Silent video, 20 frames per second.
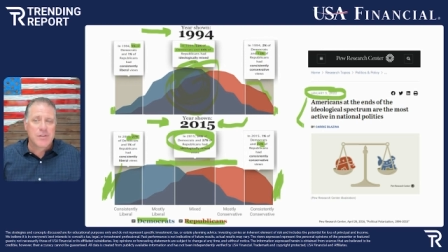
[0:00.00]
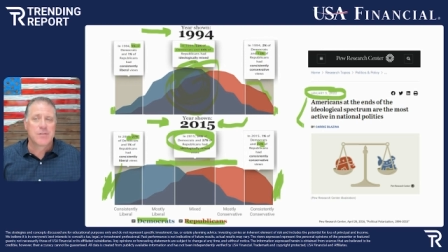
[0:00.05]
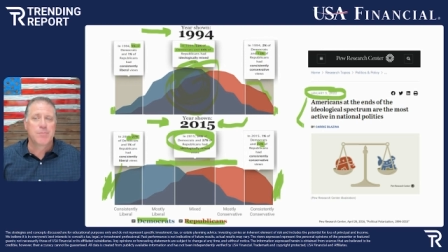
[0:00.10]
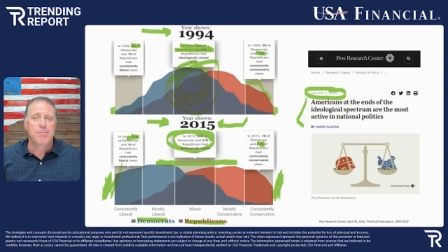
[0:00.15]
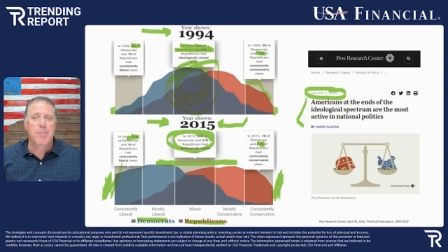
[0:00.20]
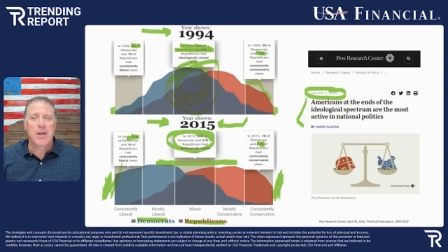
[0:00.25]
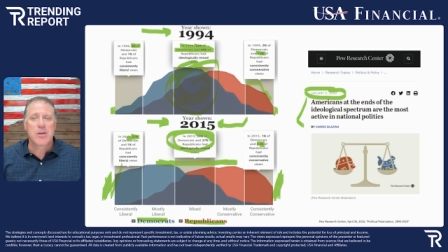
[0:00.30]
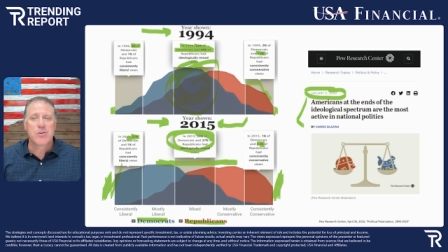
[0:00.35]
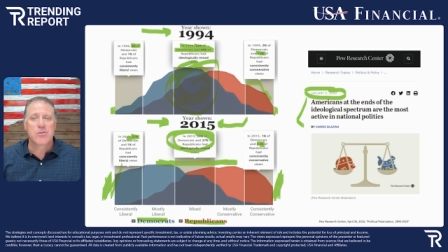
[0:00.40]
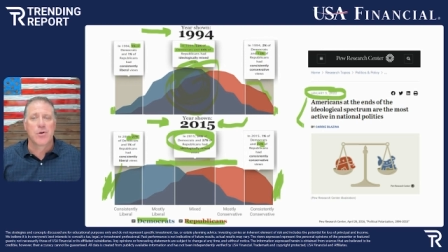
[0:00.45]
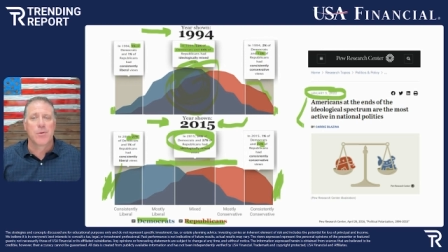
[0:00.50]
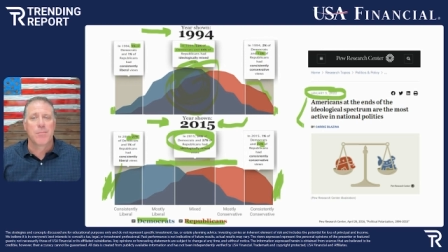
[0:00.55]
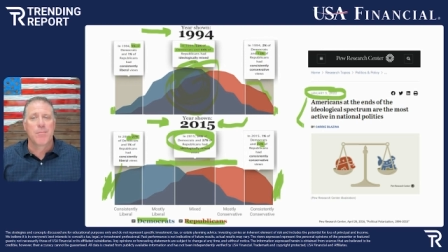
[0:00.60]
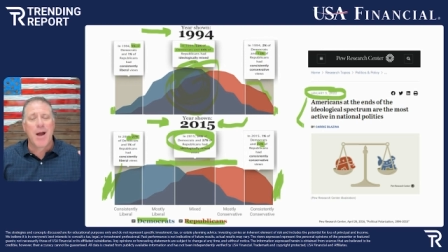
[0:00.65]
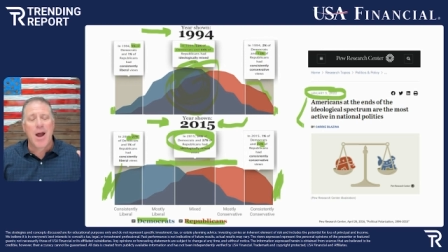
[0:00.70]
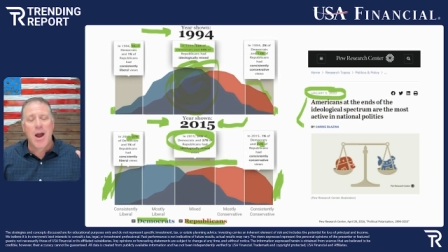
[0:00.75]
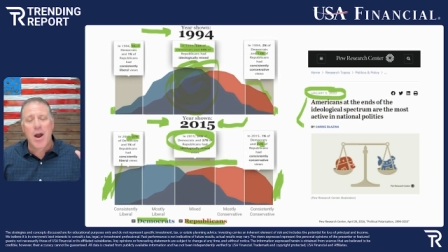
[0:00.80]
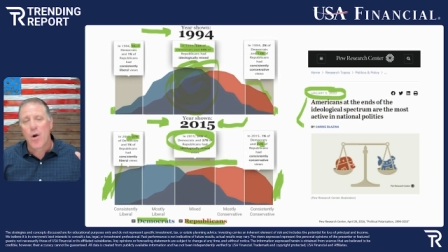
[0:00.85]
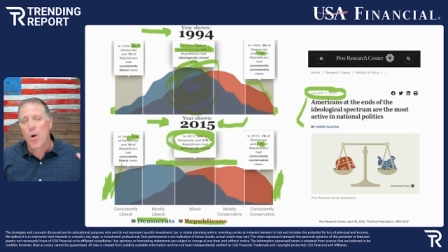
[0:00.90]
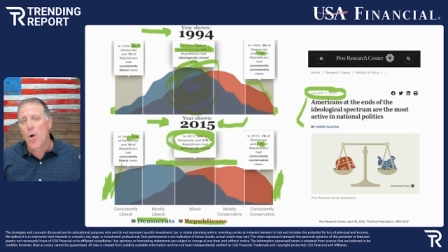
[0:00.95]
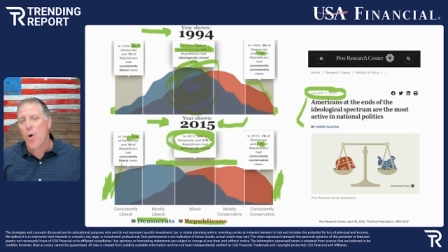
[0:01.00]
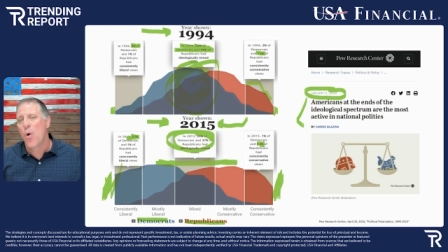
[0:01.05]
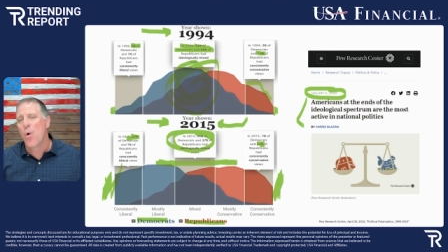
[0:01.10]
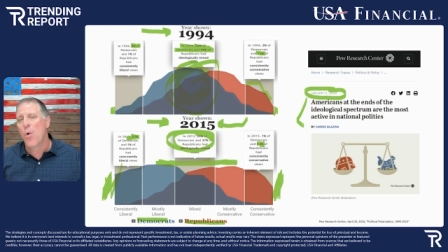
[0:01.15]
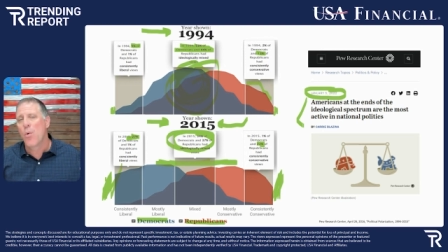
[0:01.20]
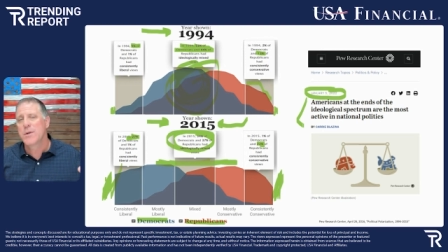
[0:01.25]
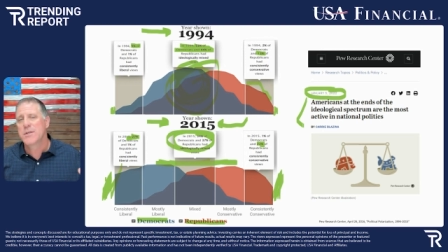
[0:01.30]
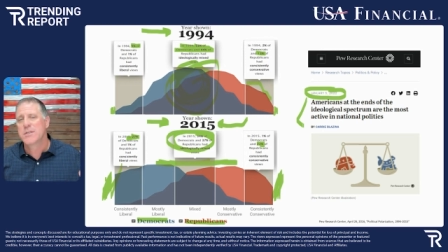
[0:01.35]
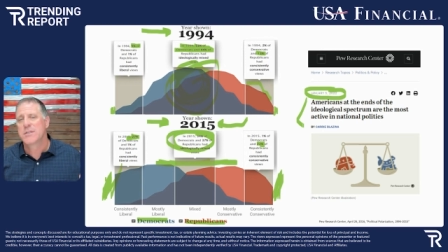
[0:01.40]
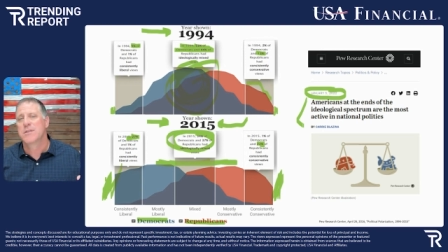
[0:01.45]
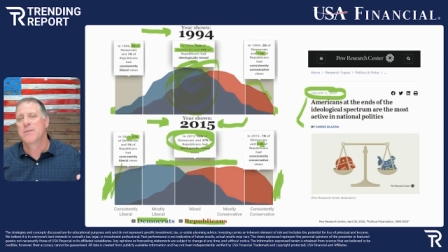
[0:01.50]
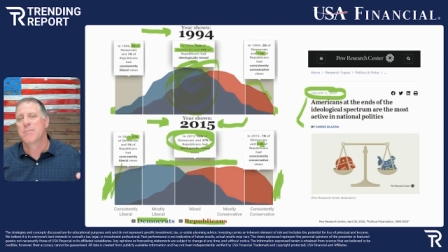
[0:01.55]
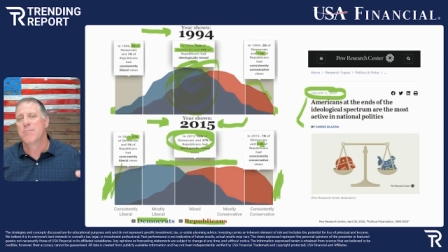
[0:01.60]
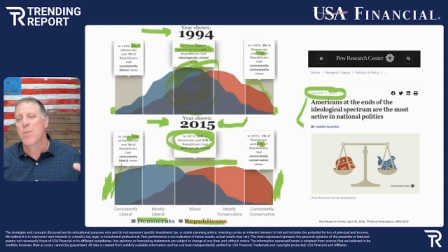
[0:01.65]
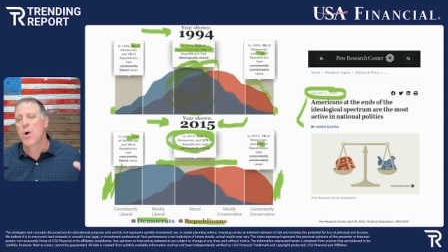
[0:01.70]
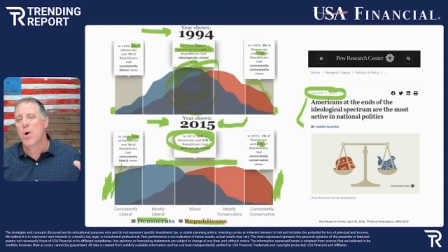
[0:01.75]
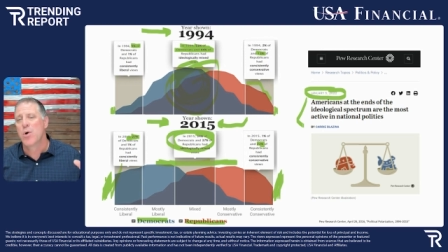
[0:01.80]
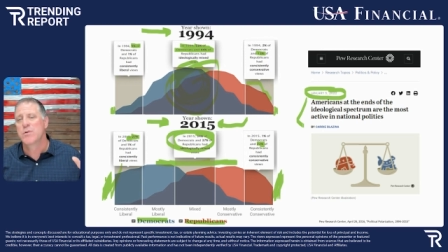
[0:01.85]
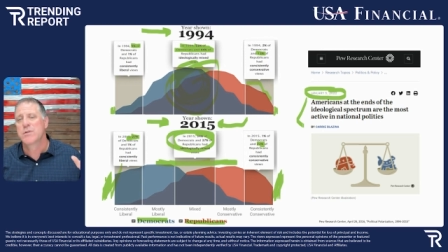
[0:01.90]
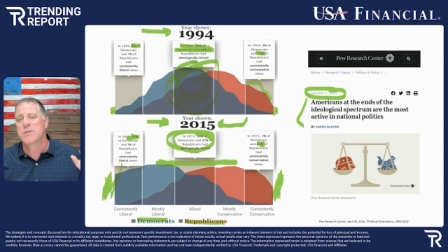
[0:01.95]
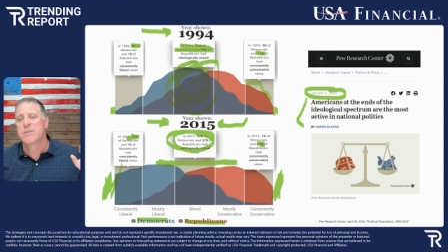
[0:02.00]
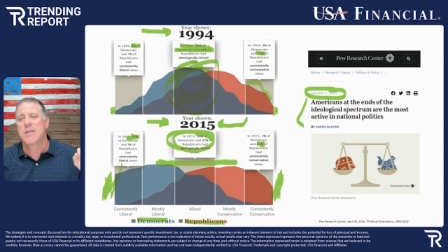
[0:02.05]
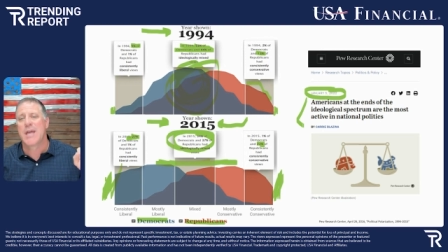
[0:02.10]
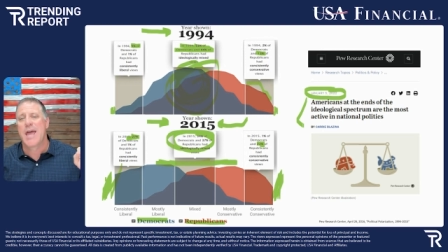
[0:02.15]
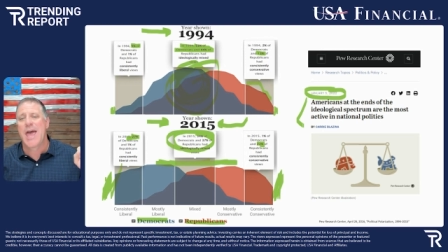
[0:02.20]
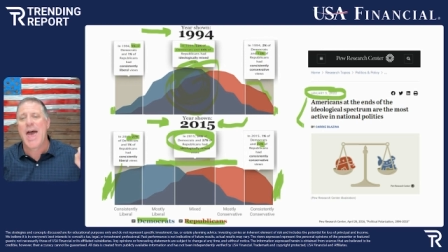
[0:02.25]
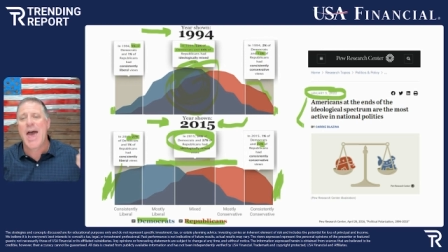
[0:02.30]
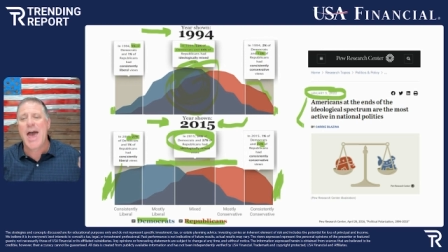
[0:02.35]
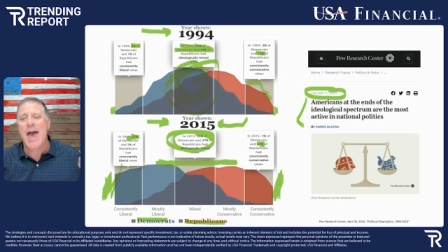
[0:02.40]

spectrum are always the most